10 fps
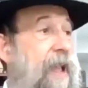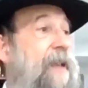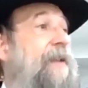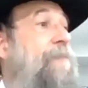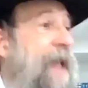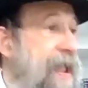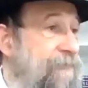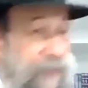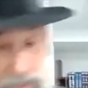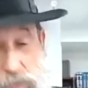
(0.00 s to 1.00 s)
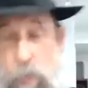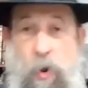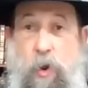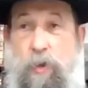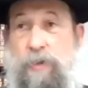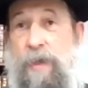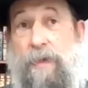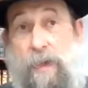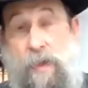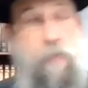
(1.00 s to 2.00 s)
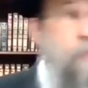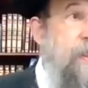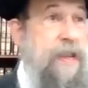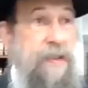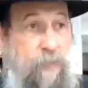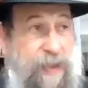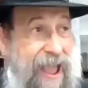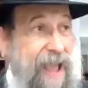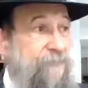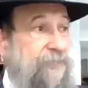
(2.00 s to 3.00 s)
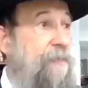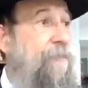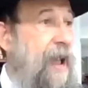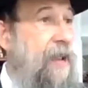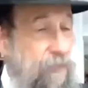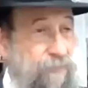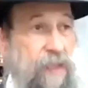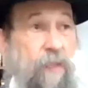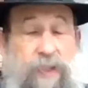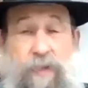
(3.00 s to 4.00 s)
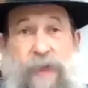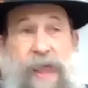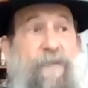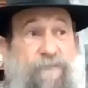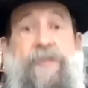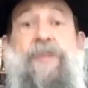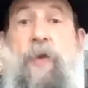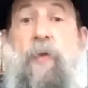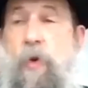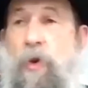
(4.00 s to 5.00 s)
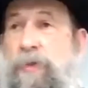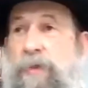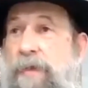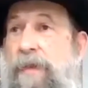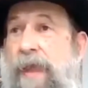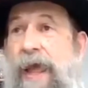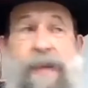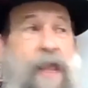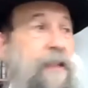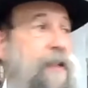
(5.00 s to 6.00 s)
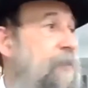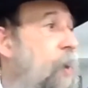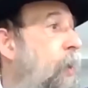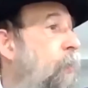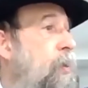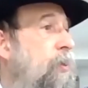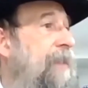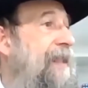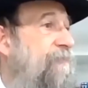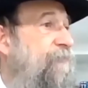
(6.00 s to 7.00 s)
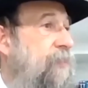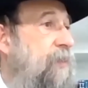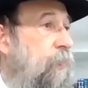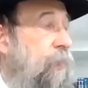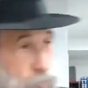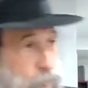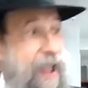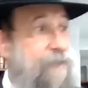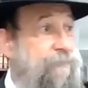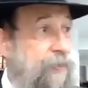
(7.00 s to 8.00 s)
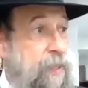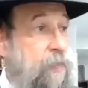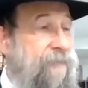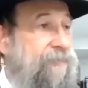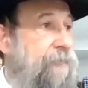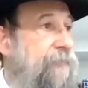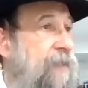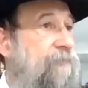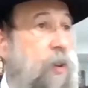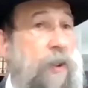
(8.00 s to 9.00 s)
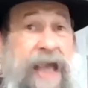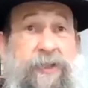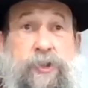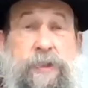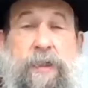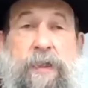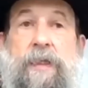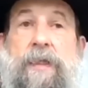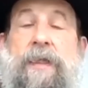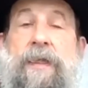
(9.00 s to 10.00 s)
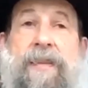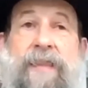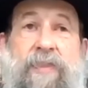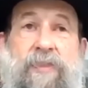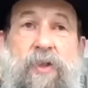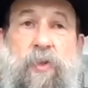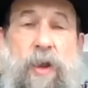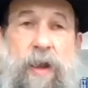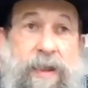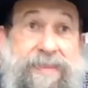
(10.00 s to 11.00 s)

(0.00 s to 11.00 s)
and in behaving in the world, we have some kind of we have a physical world, and the whole world has a physical world. So we have some kind of a connection. Says the Torah,